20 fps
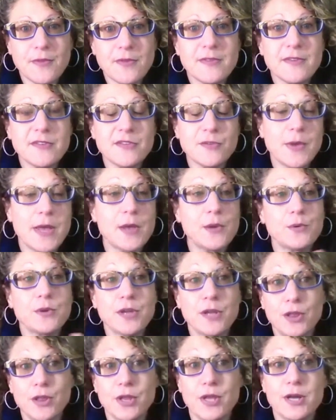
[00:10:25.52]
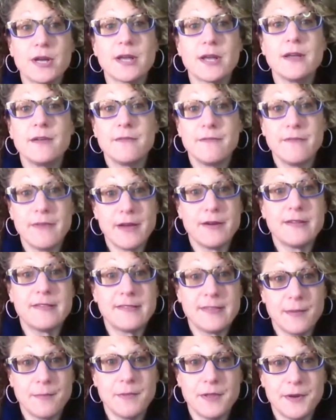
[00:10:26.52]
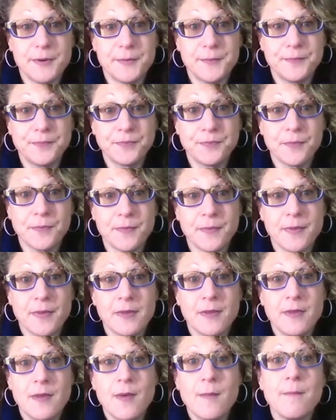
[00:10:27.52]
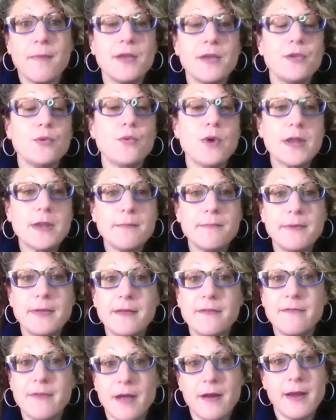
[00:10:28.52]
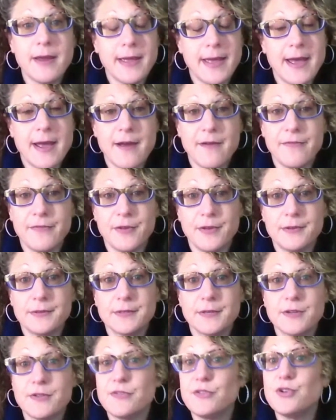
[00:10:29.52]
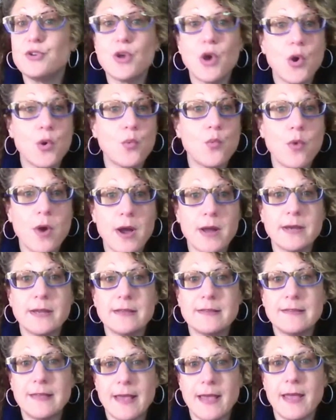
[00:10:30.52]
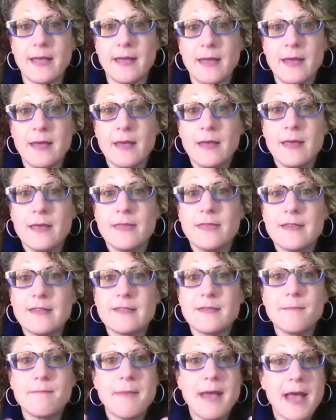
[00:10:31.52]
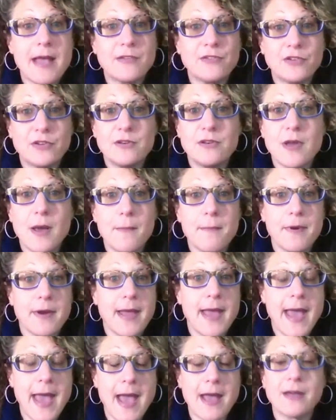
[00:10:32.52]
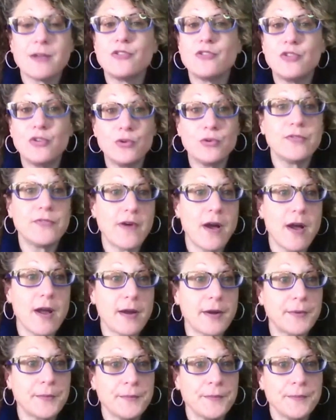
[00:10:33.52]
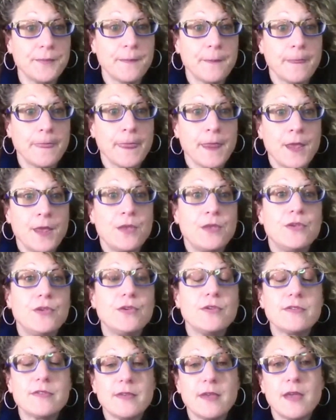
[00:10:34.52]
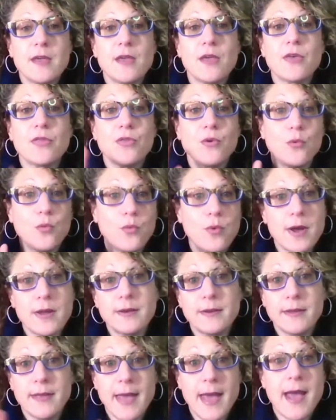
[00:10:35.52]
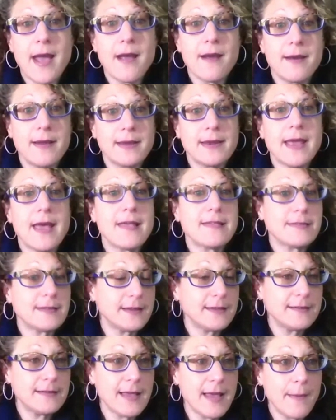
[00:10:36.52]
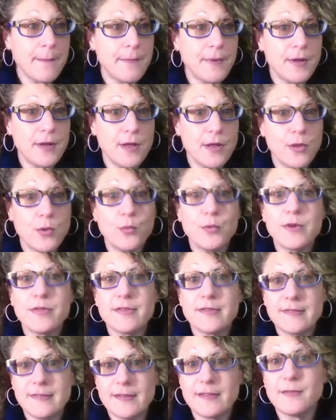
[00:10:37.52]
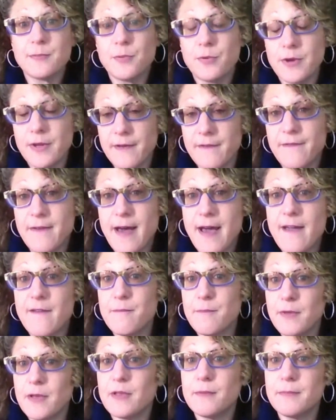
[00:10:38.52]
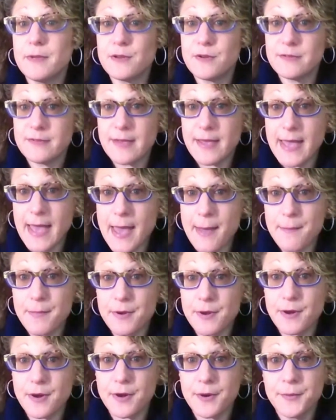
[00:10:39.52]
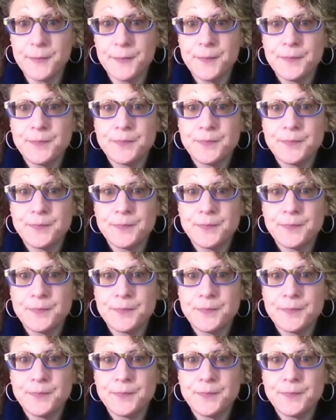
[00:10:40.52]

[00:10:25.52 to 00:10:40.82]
This way it can look very similar. But you want to be very careful because you don't want to take this magic number hack too far. Using the 1 carat as an example with a 6.5 millimeter diameter,